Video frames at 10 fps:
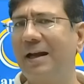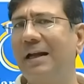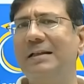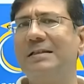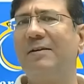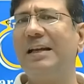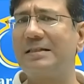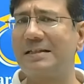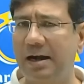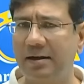Again, these are
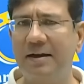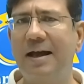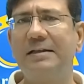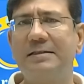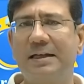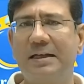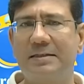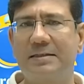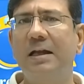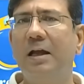very standardized
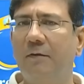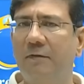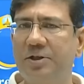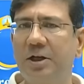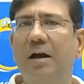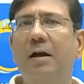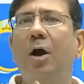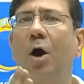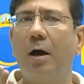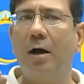tests which are